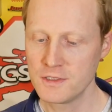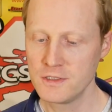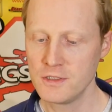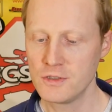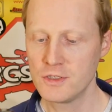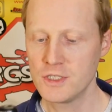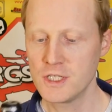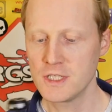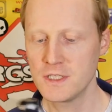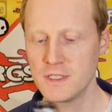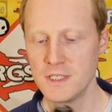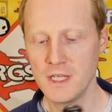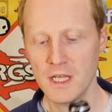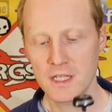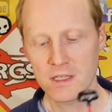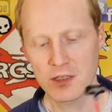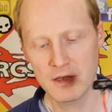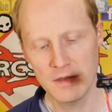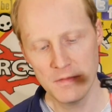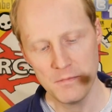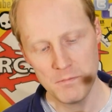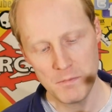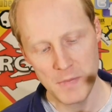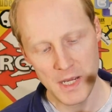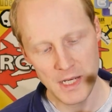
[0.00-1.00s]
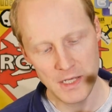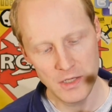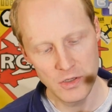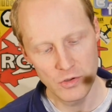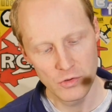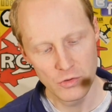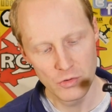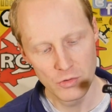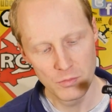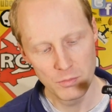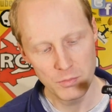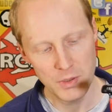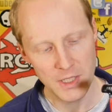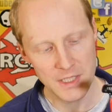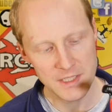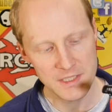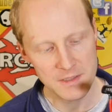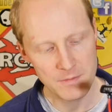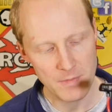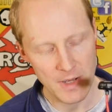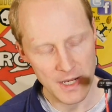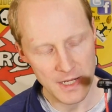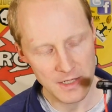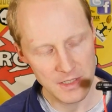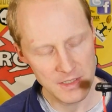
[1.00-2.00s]
you just had menu plus
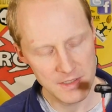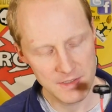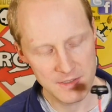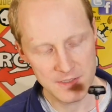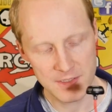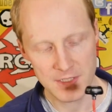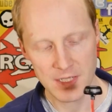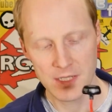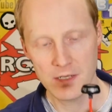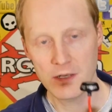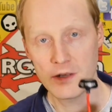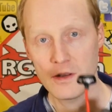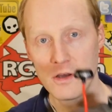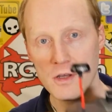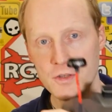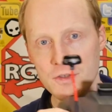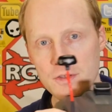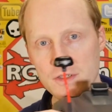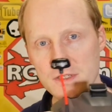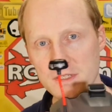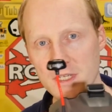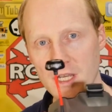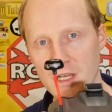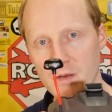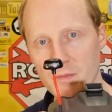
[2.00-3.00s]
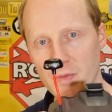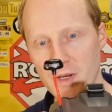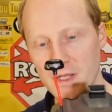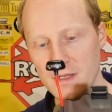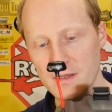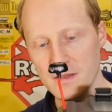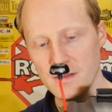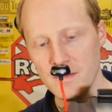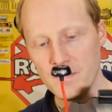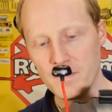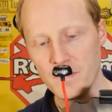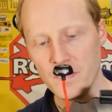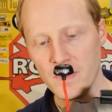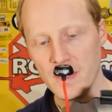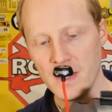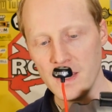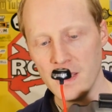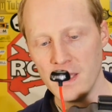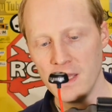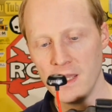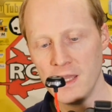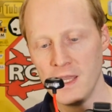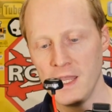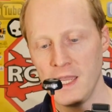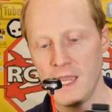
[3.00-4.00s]
minus and an autoscan button.
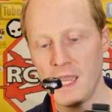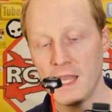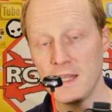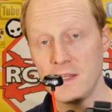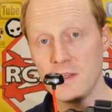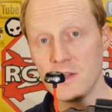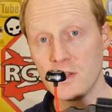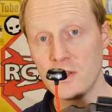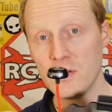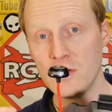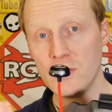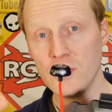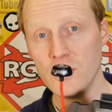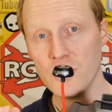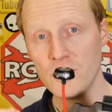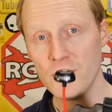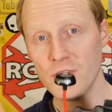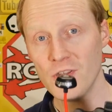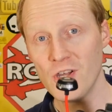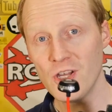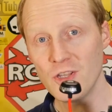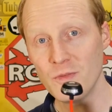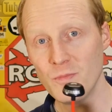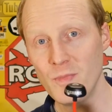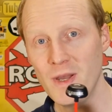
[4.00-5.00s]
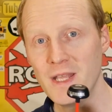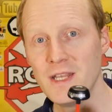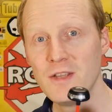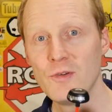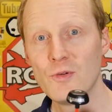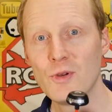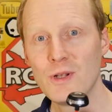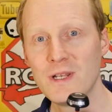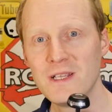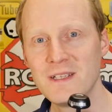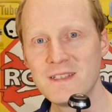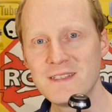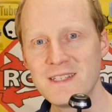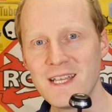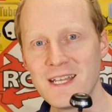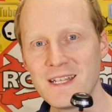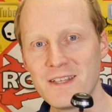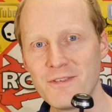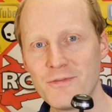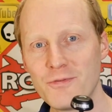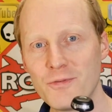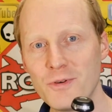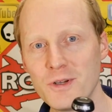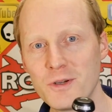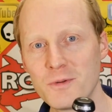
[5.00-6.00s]
And you could not manually set the
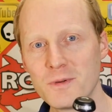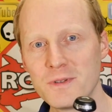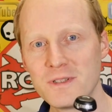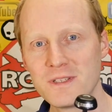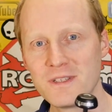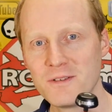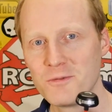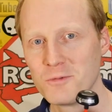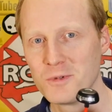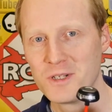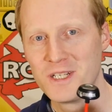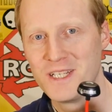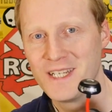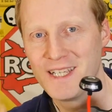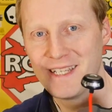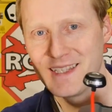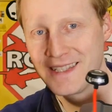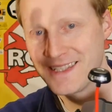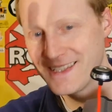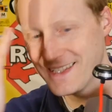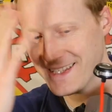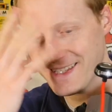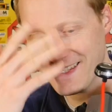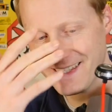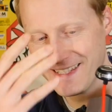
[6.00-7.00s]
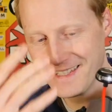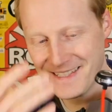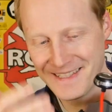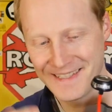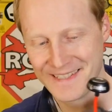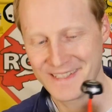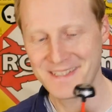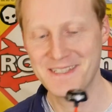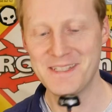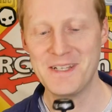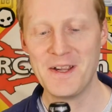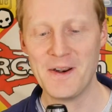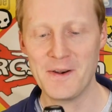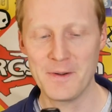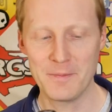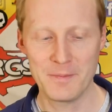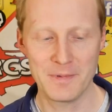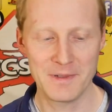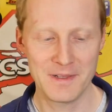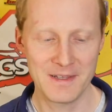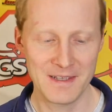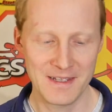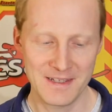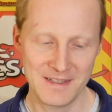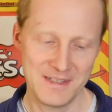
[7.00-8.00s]
frequency, which is it's
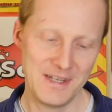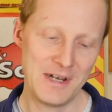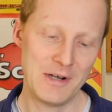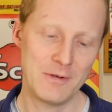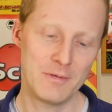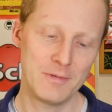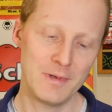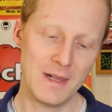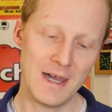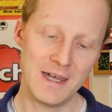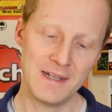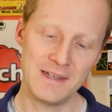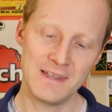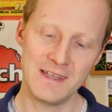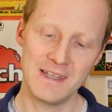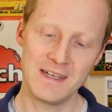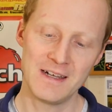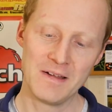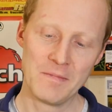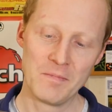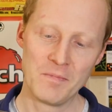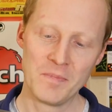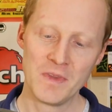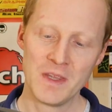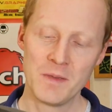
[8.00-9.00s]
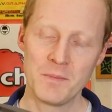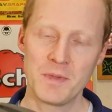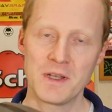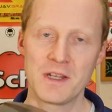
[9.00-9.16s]
terrible, a terrible idea, but